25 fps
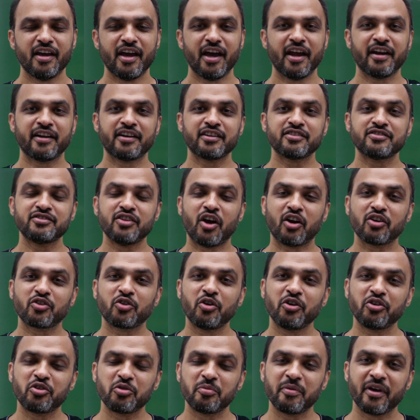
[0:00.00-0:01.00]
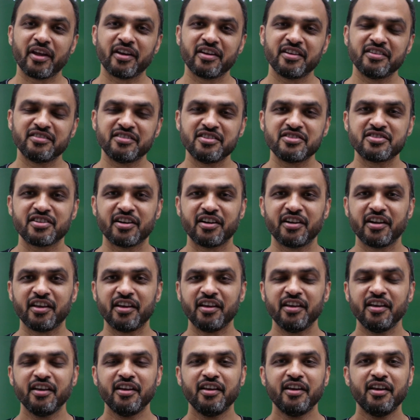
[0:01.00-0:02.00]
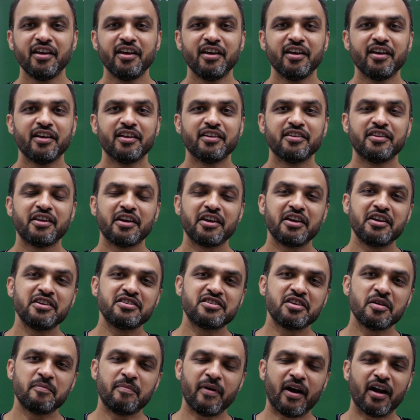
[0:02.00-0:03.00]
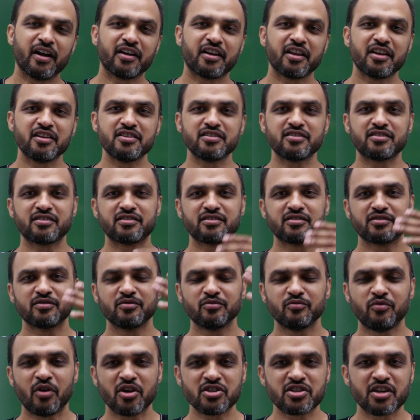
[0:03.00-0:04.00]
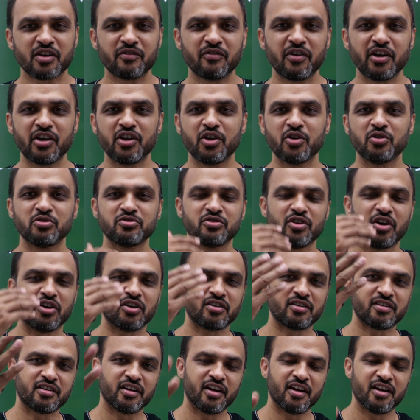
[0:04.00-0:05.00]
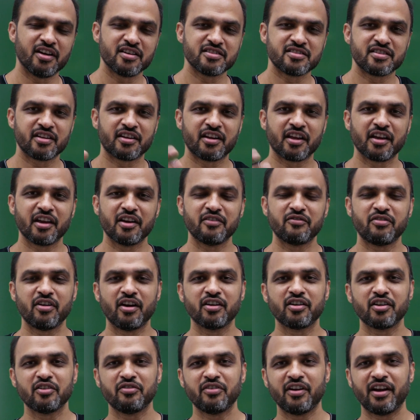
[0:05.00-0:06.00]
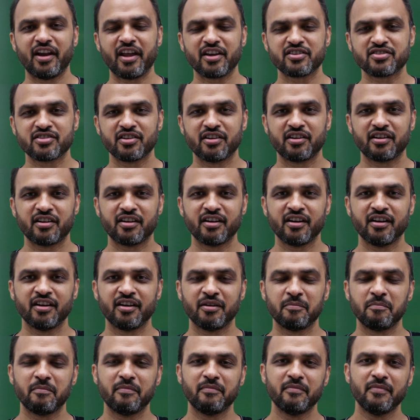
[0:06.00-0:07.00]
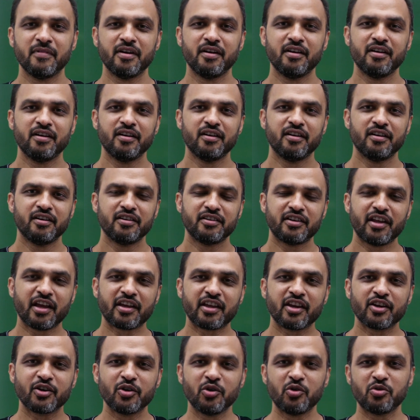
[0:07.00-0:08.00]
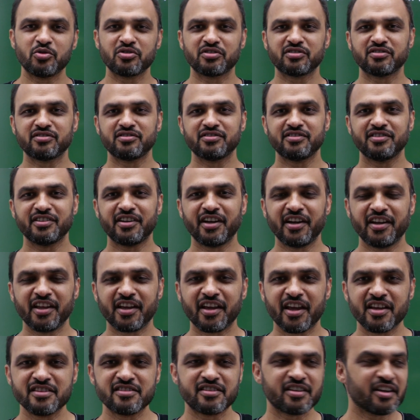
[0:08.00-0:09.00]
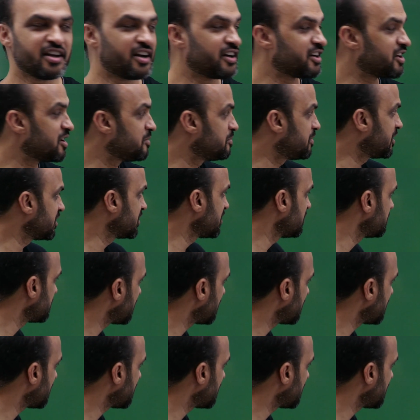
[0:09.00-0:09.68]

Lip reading: And it's not going to be an easy journey. The easy part is watching videos or sitting in front of a lecture, taking notes, reading NCERT. But the